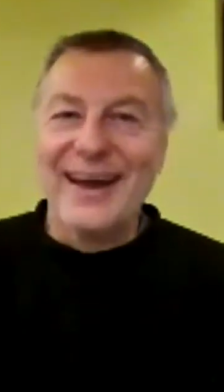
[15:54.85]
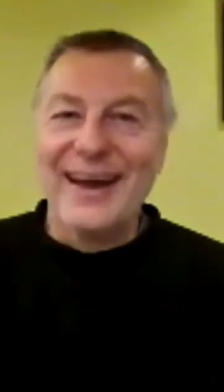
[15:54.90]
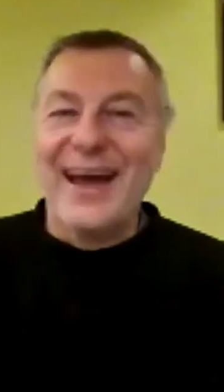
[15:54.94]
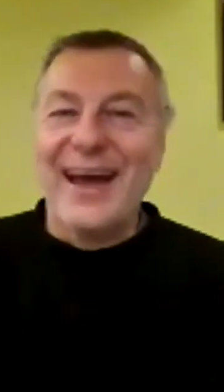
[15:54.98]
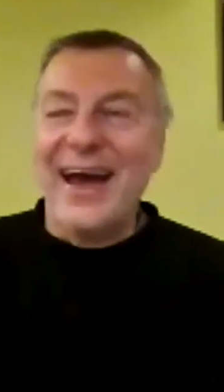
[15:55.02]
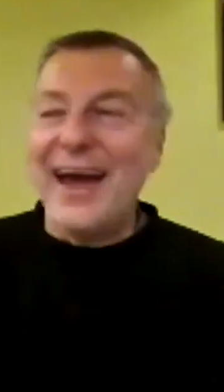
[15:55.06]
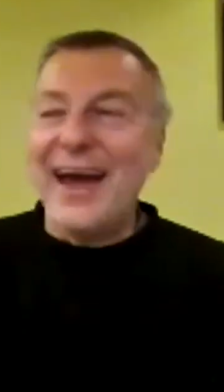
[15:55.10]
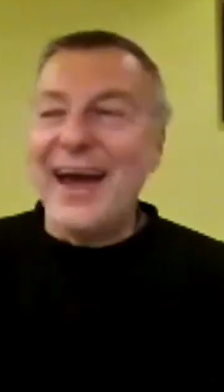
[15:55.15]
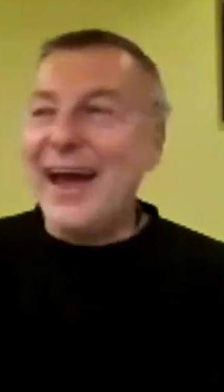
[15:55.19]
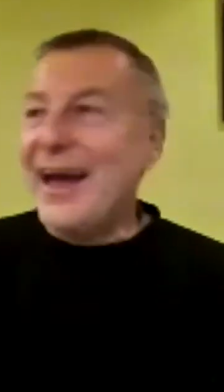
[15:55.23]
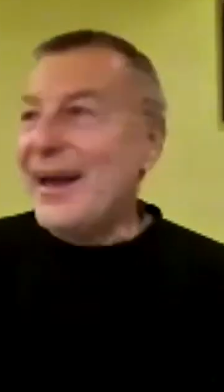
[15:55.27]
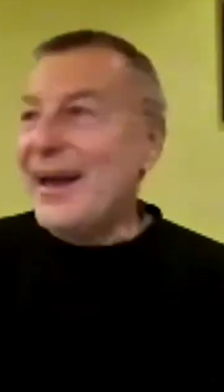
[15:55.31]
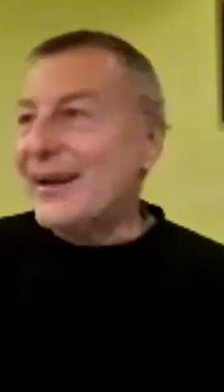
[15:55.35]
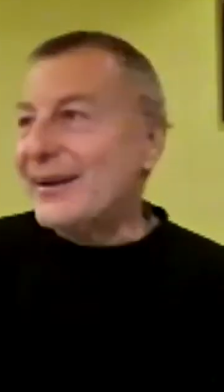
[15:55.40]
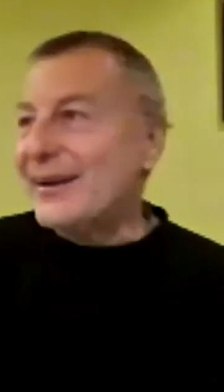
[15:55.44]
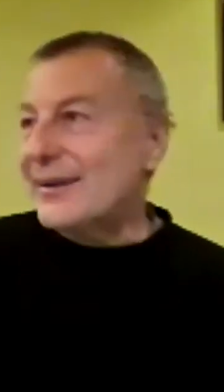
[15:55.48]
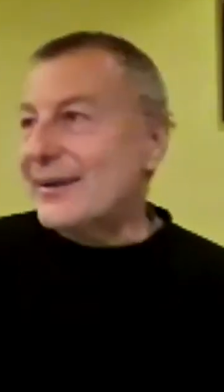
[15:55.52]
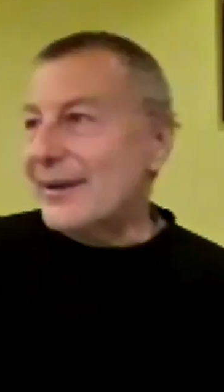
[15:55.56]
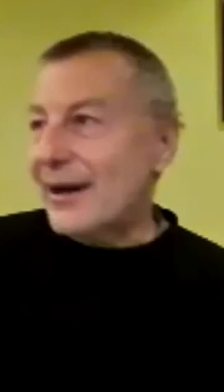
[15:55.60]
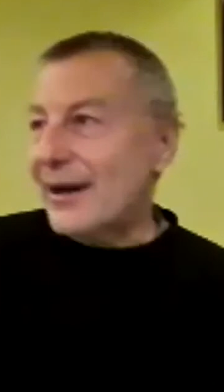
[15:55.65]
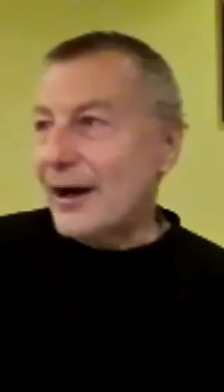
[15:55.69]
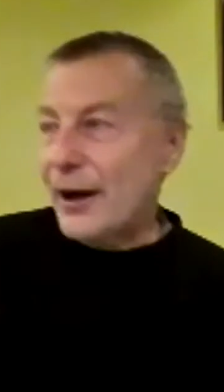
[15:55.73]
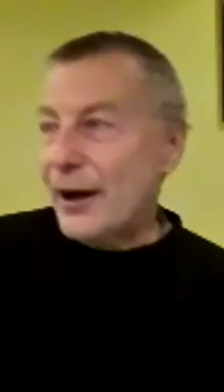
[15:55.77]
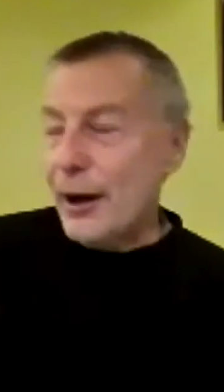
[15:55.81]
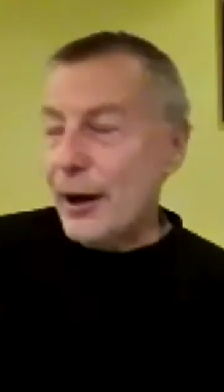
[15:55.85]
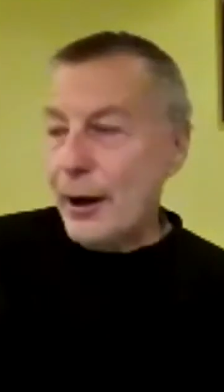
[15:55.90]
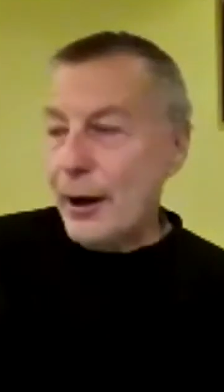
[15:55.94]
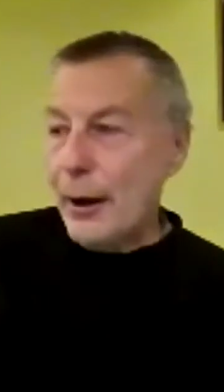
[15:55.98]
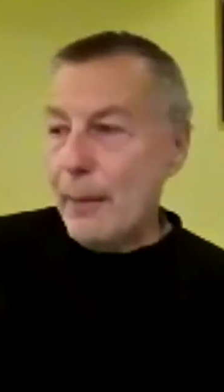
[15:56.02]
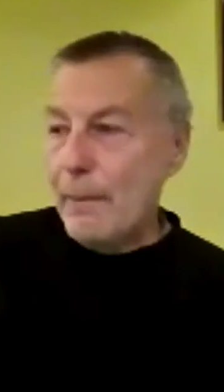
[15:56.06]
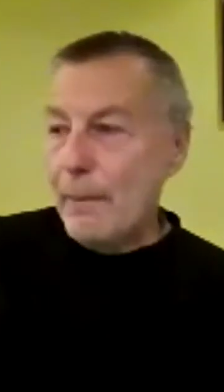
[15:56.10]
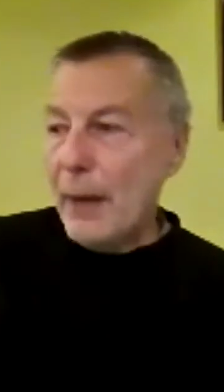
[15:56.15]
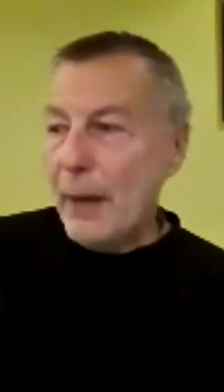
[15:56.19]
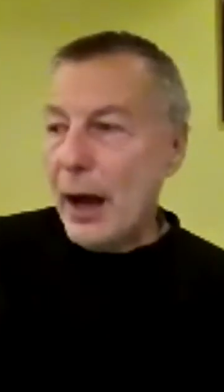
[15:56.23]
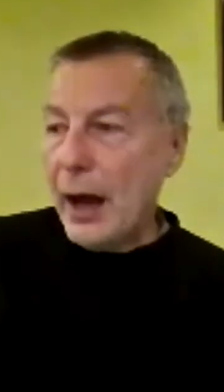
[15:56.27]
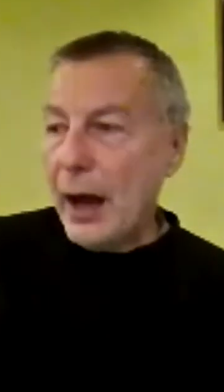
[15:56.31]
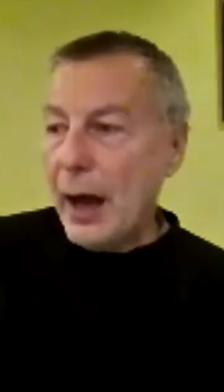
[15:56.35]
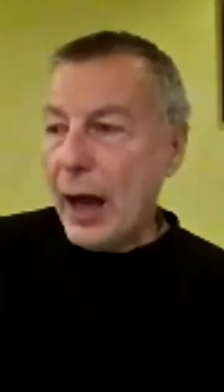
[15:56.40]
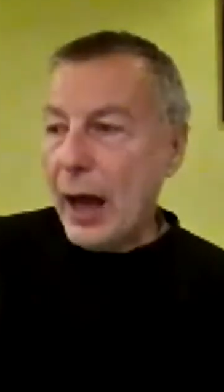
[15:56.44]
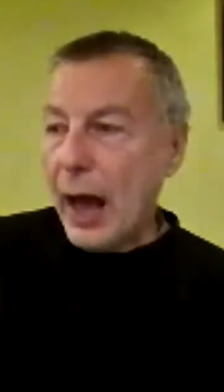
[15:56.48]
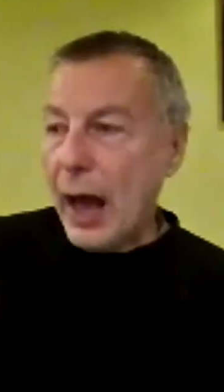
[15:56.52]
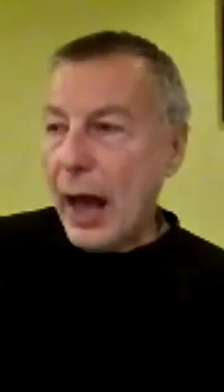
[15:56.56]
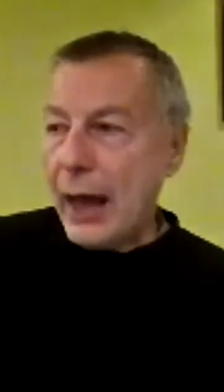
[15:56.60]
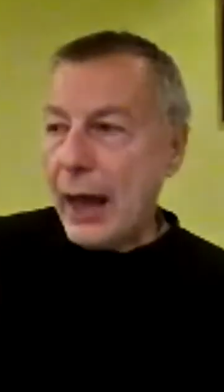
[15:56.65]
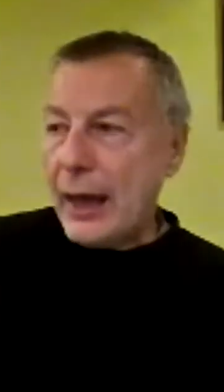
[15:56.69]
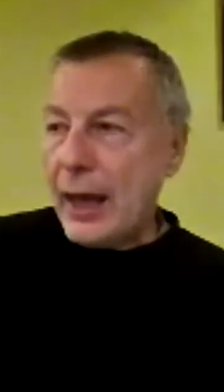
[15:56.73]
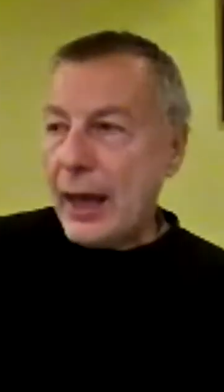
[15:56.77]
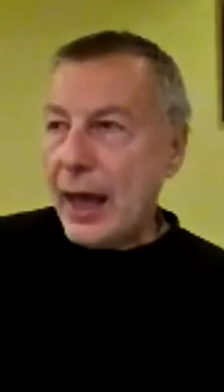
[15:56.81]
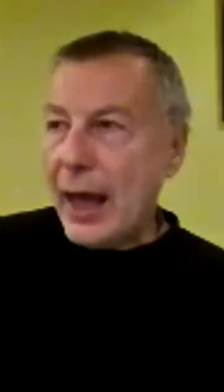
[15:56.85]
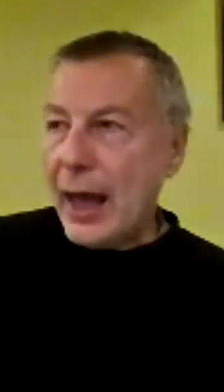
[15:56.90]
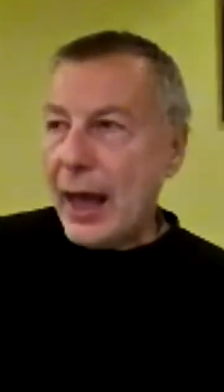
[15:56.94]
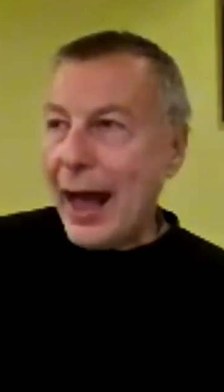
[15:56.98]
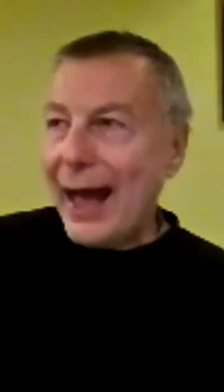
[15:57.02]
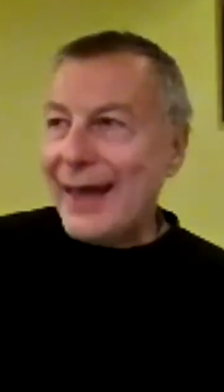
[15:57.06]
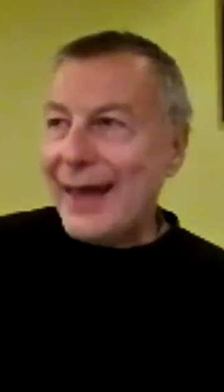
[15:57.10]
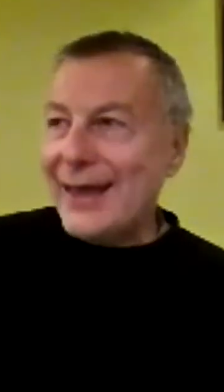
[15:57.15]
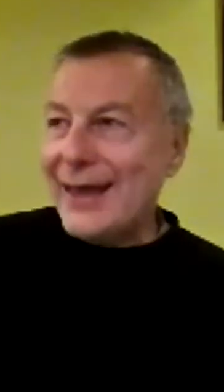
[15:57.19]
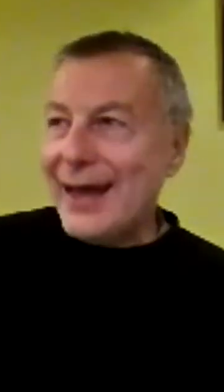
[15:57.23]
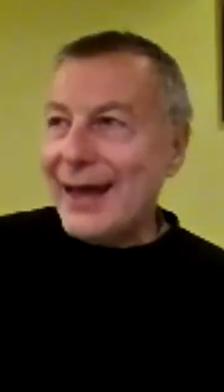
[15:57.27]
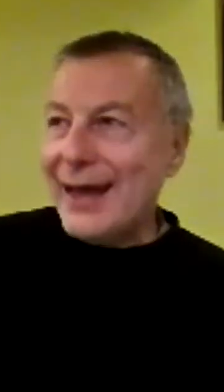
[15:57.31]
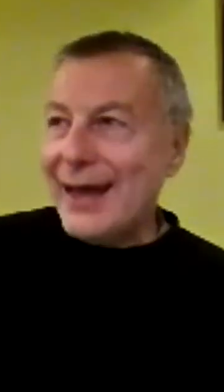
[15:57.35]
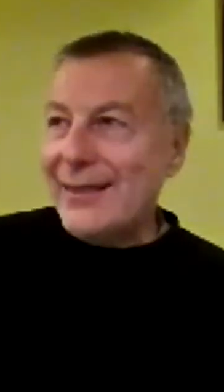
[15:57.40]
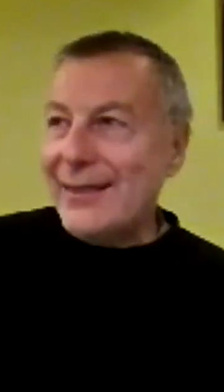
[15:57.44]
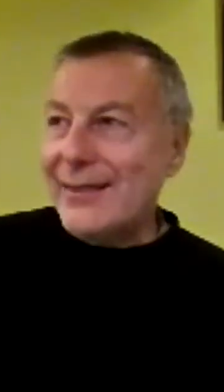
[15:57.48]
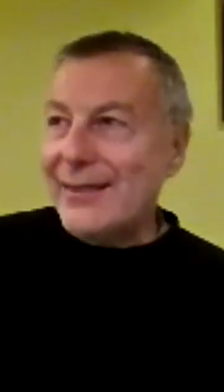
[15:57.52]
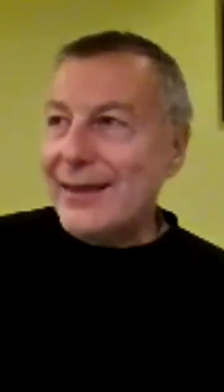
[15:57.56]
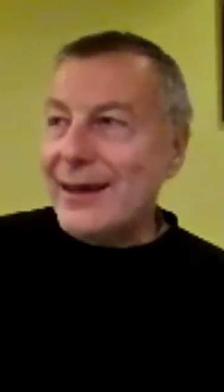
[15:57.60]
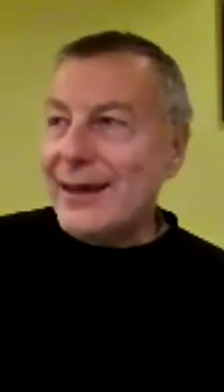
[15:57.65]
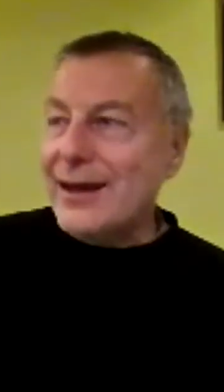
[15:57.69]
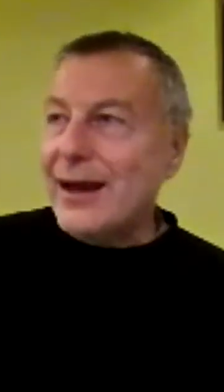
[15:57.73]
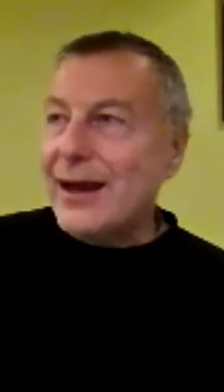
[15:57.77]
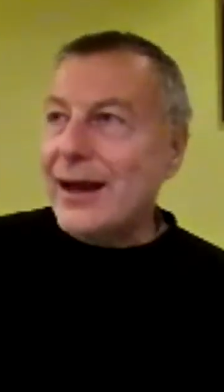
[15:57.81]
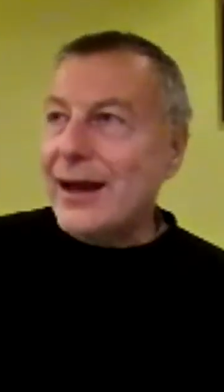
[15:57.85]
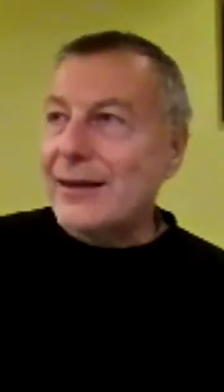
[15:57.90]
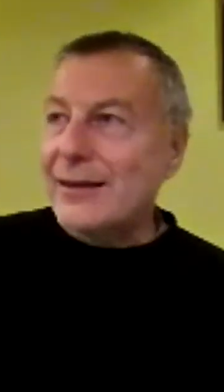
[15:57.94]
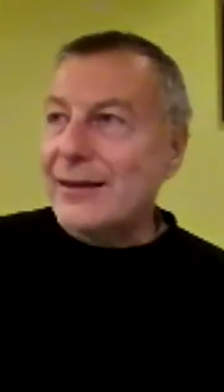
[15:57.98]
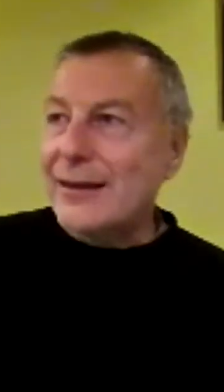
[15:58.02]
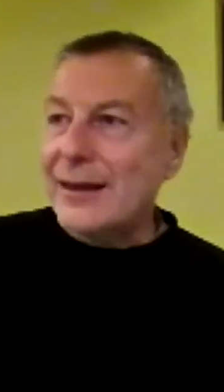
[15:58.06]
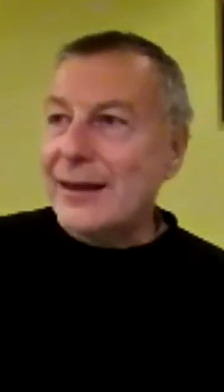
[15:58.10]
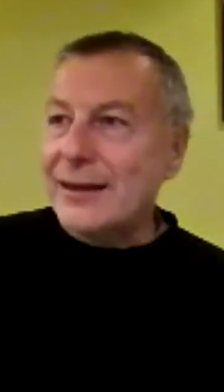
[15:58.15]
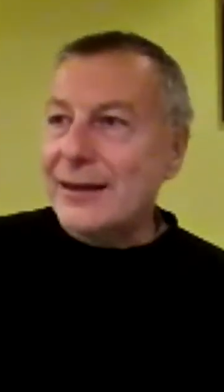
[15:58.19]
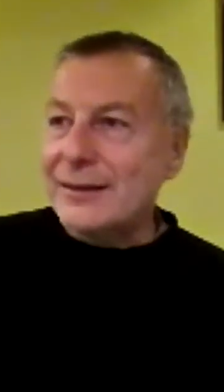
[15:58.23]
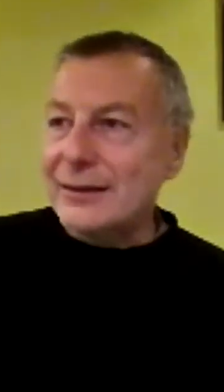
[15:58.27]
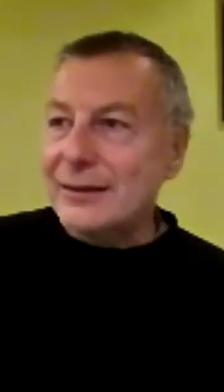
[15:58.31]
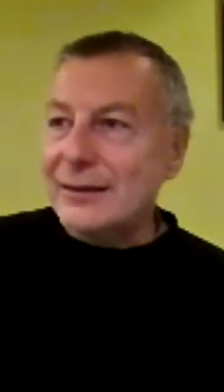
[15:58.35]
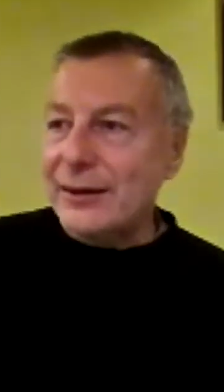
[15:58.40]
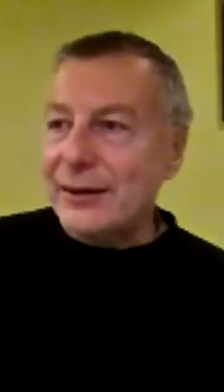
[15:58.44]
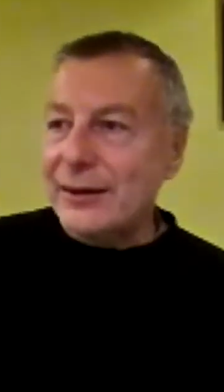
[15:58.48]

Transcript: And I think unless